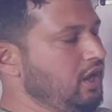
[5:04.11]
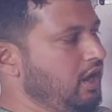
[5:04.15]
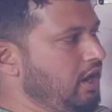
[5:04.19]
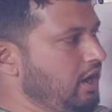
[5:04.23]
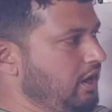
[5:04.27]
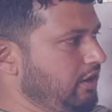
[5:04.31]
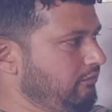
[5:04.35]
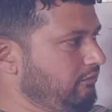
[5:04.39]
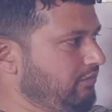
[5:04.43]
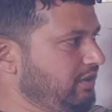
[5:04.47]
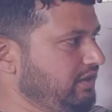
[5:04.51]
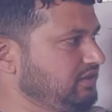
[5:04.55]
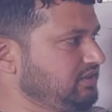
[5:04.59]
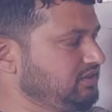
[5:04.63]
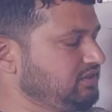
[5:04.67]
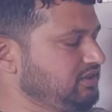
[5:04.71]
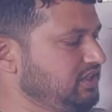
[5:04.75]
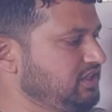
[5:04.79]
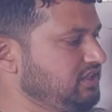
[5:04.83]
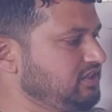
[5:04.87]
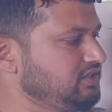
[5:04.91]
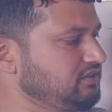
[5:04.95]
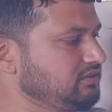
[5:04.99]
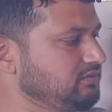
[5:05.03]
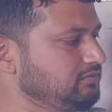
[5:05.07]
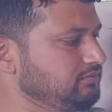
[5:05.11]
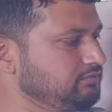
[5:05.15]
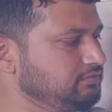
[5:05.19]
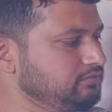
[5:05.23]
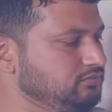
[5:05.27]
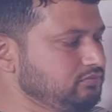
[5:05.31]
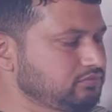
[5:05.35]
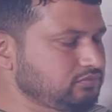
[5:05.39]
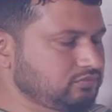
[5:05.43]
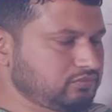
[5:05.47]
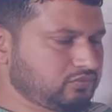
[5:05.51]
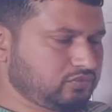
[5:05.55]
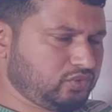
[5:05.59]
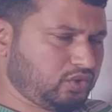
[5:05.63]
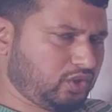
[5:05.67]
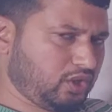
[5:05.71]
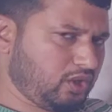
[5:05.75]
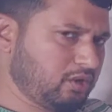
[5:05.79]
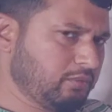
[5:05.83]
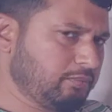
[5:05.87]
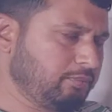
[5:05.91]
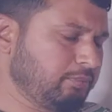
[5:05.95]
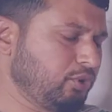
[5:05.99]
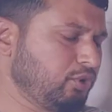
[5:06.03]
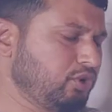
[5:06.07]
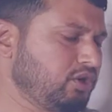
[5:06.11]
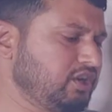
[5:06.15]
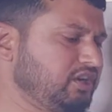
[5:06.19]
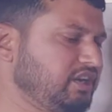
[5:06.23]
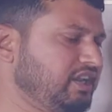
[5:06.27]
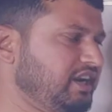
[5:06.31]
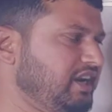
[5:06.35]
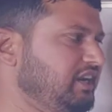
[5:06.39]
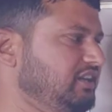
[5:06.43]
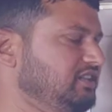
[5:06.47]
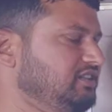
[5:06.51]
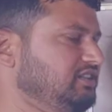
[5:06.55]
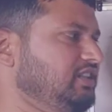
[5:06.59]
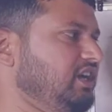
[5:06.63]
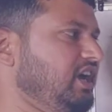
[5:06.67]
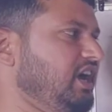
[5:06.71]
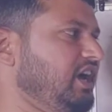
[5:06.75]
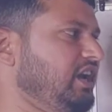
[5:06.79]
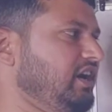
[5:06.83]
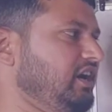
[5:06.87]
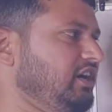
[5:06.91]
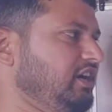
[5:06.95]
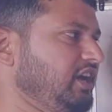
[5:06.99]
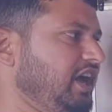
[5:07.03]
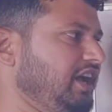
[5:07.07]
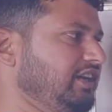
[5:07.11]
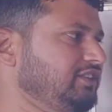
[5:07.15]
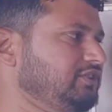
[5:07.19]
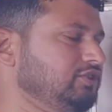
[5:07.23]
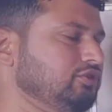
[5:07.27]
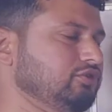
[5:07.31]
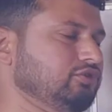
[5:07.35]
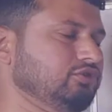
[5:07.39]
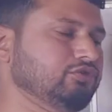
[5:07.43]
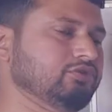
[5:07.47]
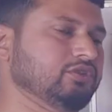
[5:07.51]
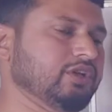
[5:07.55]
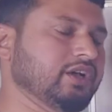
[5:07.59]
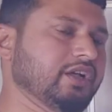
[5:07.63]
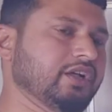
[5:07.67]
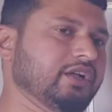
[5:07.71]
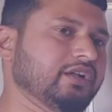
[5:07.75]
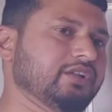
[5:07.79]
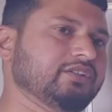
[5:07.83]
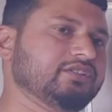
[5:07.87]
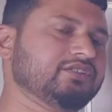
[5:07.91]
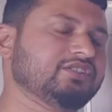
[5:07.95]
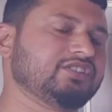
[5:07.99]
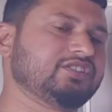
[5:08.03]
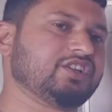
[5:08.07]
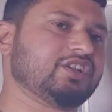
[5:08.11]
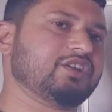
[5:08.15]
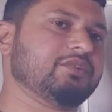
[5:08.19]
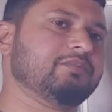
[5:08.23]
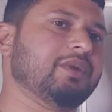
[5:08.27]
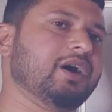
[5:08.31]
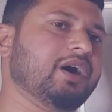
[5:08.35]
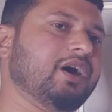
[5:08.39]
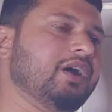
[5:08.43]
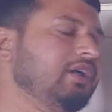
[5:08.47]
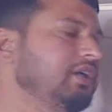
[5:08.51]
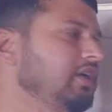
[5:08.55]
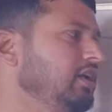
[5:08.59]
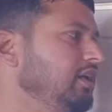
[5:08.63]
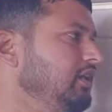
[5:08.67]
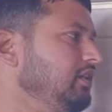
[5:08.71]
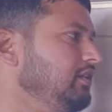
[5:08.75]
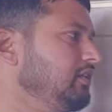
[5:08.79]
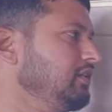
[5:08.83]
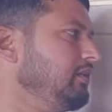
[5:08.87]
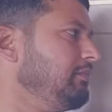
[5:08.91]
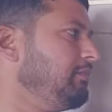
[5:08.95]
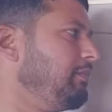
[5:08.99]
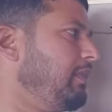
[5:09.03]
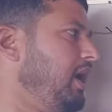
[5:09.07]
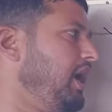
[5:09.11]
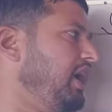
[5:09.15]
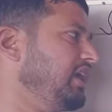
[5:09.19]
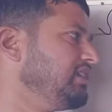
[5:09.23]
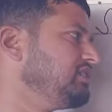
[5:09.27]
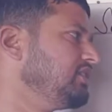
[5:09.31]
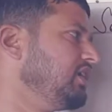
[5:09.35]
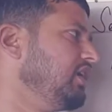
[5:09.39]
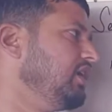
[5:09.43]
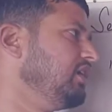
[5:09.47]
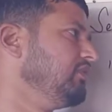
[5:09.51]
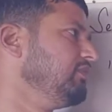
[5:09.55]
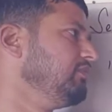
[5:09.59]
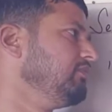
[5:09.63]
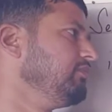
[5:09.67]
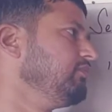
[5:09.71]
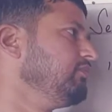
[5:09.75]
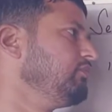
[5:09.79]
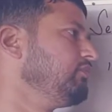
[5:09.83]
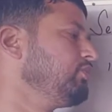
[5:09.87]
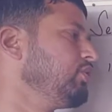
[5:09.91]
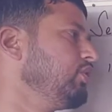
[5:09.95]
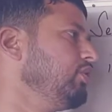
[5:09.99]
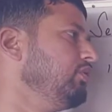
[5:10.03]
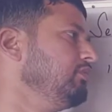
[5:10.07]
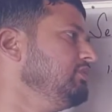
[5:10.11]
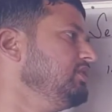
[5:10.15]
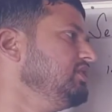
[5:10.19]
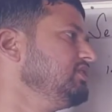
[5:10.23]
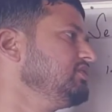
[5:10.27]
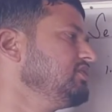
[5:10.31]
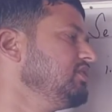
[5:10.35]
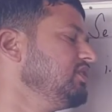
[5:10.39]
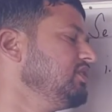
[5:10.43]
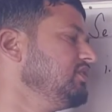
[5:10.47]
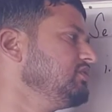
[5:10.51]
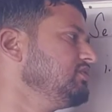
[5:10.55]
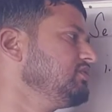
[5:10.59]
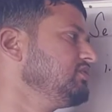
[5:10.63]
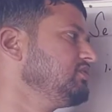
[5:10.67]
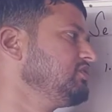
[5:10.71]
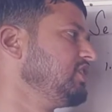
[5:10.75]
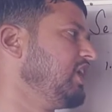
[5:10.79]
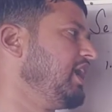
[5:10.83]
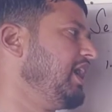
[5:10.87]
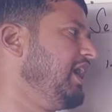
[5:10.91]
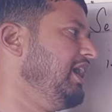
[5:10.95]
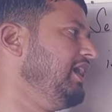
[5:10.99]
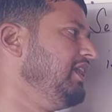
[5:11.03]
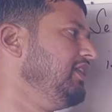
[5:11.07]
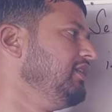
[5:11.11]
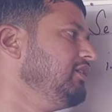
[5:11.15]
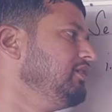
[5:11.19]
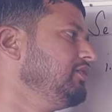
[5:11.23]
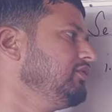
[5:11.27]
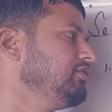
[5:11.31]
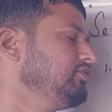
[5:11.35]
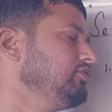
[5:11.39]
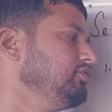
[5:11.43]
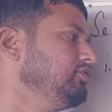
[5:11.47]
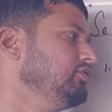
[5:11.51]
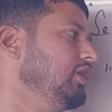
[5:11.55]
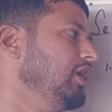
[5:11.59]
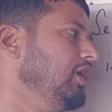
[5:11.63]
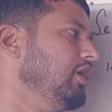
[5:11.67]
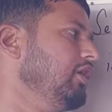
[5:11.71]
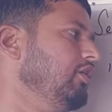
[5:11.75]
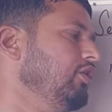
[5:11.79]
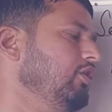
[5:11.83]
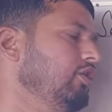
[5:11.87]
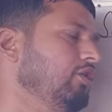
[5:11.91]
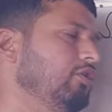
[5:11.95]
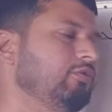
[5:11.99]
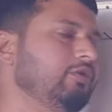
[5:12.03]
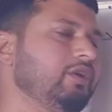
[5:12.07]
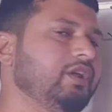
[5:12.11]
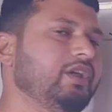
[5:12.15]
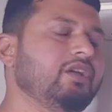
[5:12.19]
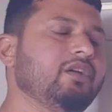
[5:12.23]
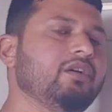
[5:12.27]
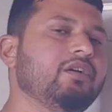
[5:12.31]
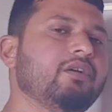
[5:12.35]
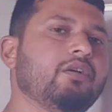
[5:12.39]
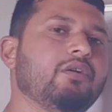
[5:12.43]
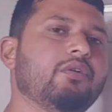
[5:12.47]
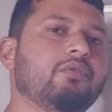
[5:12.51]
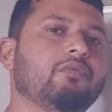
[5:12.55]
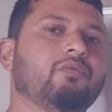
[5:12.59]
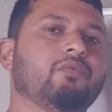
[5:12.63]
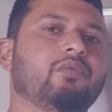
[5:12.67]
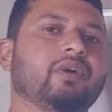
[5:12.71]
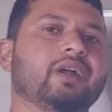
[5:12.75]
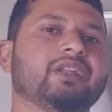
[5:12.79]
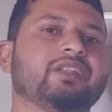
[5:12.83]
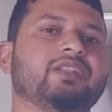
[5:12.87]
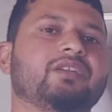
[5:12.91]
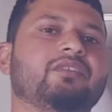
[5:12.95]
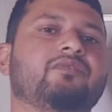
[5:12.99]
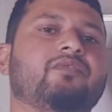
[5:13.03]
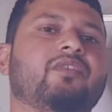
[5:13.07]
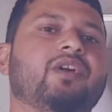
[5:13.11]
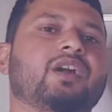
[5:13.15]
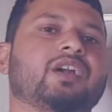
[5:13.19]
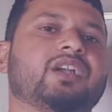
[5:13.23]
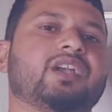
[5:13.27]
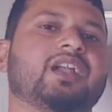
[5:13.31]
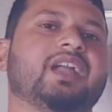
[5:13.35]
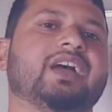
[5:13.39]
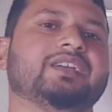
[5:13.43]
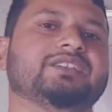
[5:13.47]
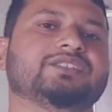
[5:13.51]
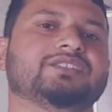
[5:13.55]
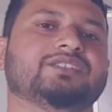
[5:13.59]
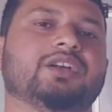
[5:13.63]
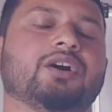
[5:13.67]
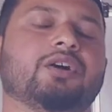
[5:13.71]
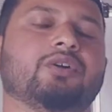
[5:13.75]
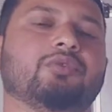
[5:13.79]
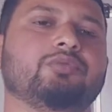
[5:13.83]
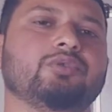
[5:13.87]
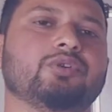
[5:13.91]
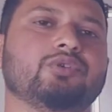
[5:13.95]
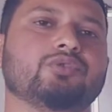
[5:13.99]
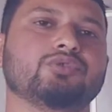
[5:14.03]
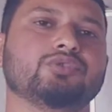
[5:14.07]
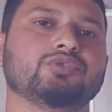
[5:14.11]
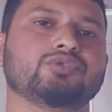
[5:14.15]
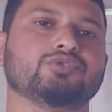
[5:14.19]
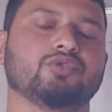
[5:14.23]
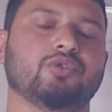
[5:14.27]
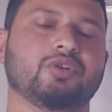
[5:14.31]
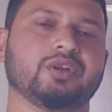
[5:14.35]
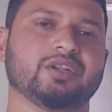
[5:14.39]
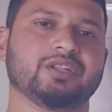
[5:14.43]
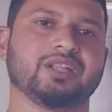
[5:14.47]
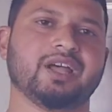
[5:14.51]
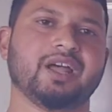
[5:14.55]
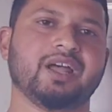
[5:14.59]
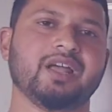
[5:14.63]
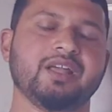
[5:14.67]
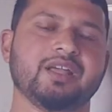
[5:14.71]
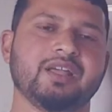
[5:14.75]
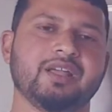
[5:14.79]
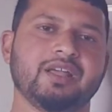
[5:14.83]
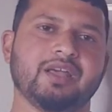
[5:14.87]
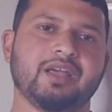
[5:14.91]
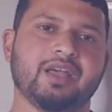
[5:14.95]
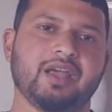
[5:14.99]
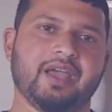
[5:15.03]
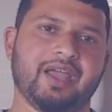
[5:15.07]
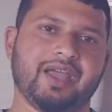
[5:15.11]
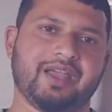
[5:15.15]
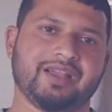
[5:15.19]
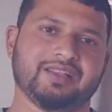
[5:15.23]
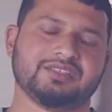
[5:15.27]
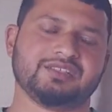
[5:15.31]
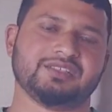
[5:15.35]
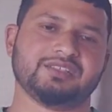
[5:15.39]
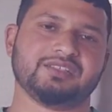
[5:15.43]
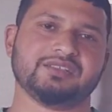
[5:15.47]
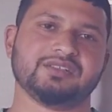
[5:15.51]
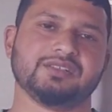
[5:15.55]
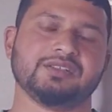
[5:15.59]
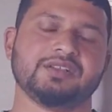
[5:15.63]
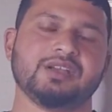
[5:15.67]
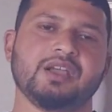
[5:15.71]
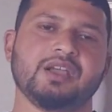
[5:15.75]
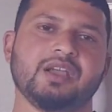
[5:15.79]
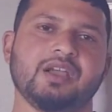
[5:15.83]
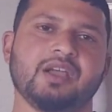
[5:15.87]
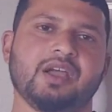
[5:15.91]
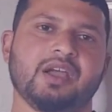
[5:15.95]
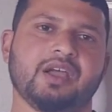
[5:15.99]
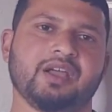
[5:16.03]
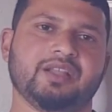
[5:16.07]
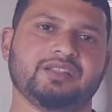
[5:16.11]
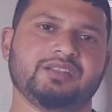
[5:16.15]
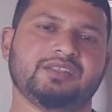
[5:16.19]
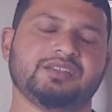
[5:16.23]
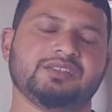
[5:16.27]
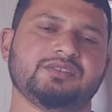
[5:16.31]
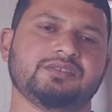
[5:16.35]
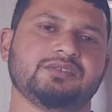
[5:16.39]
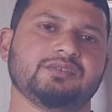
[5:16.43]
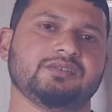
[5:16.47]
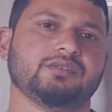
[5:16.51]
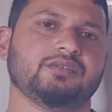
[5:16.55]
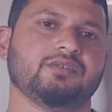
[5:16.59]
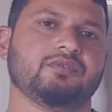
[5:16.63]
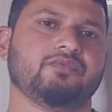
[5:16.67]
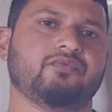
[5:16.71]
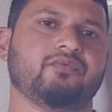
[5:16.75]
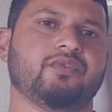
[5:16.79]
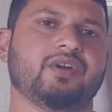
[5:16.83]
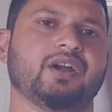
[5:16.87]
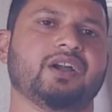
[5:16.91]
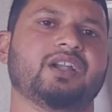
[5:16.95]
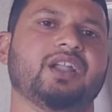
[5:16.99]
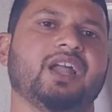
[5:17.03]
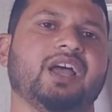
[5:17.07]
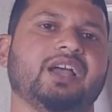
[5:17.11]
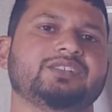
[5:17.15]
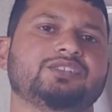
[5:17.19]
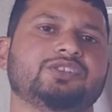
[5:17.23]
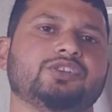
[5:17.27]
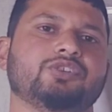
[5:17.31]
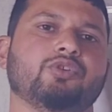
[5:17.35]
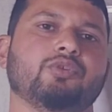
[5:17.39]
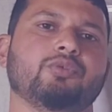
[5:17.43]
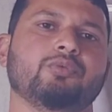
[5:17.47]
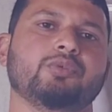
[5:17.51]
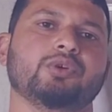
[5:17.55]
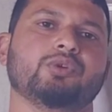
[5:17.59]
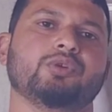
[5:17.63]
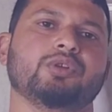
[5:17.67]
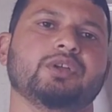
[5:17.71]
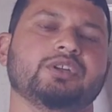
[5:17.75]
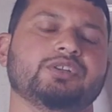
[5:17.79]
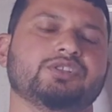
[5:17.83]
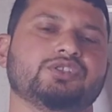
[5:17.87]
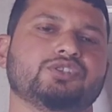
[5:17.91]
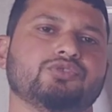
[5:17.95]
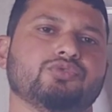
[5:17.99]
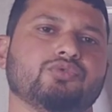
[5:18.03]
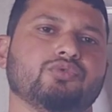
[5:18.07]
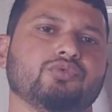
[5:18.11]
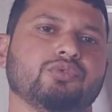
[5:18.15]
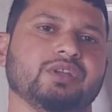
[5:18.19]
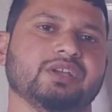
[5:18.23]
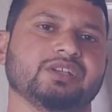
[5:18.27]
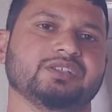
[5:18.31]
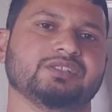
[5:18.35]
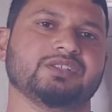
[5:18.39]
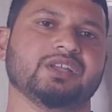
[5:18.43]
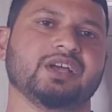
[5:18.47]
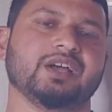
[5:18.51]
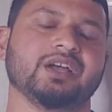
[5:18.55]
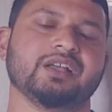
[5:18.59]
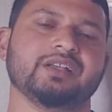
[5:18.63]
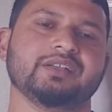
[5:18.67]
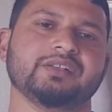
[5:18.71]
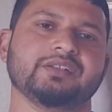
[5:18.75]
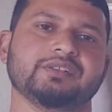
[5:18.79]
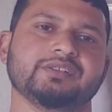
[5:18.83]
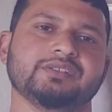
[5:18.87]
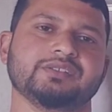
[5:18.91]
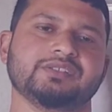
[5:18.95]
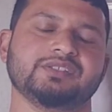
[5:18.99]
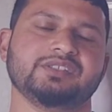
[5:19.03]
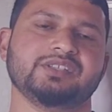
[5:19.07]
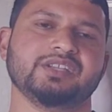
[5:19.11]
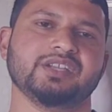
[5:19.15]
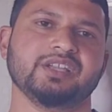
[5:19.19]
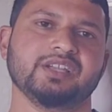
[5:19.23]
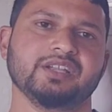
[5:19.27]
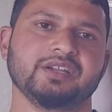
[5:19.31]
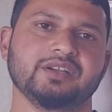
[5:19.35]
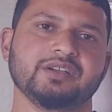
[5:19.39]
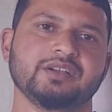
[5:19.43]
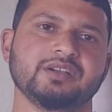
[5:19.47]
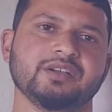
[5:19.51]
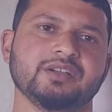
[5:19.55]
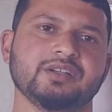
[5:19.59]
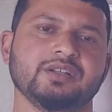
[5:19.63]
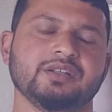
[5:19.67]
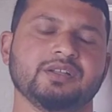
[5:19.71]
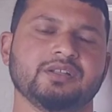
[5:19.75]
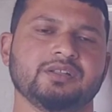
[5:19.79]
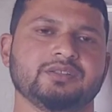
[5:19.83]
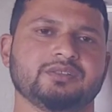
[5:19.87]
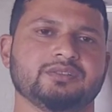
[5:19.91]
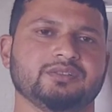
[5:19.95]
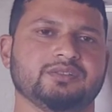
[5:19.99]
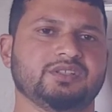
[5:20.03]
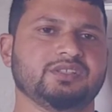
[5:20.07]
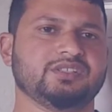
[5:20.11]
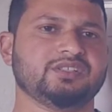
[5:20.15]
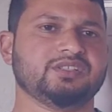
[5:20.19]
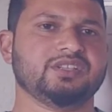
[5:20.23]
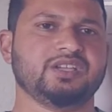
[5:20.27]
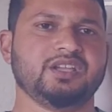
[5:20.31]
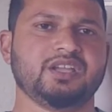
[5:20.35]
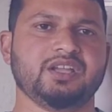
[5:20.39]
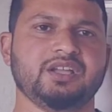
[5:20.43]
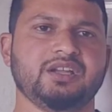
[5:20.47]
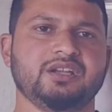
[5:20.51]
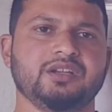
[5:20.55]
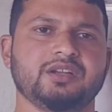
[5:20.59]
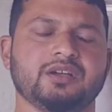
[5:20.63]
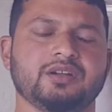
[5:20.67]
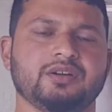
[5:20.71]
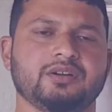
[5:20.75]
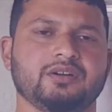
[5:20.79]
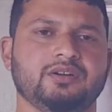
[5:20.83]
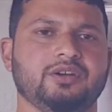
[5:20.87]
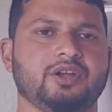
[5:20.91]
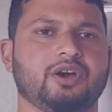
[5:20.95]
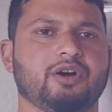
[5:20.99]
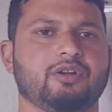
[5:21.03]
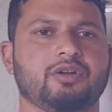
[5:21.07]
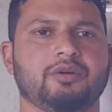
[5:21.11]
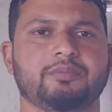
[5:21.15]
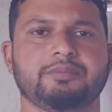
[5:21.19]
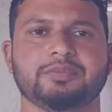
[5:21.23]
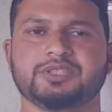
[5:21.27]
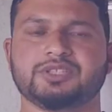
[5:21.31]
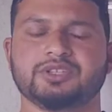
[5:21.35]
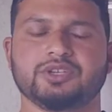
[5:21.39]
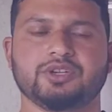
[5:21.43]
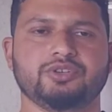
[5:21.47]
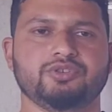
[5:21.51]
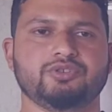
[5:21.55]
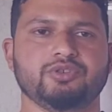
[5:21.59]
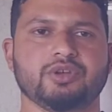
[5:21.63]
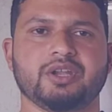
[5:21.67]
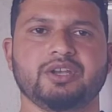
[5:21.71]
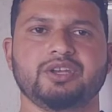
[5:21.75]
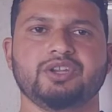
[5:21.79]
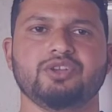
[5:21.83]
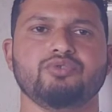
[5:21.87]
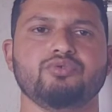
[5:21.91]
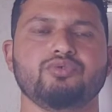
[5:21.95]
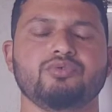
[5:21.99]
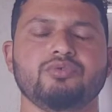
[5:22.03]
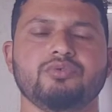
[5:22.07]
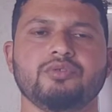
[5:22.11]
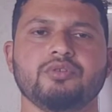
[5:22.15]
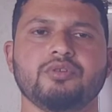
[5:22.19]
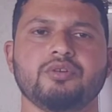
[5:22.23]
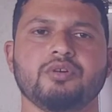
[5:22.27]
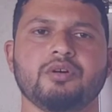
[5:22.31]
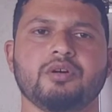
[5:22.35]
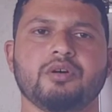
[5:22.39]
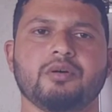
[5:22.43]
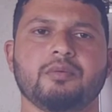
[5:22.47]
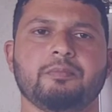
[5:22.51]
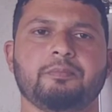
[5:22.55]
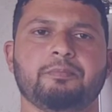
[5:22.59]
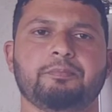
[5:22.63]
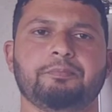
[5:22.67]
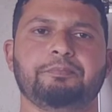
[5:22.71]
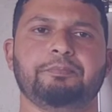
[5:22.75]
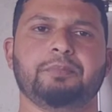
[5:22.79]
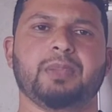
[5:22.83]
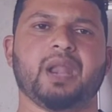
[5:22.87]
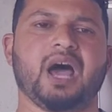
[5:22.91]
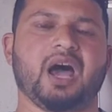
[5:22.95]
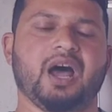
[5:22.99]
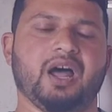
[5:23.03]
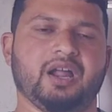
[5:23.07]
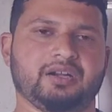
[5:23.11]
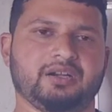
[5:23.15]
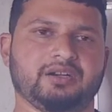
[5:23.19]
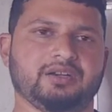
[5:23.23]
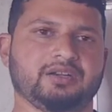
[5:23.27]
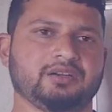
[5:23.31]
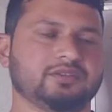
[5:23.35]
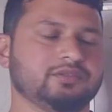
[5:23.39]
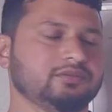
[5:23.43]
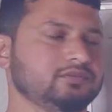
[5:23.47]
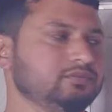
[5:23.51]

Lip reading: And once these pollen grains they are attached to the stigma, they pass on from this style to the ovary, where they fertilize the ovules or the eggs. And this fertilized ovule, it's known as the seed. The seed develops into a new plant.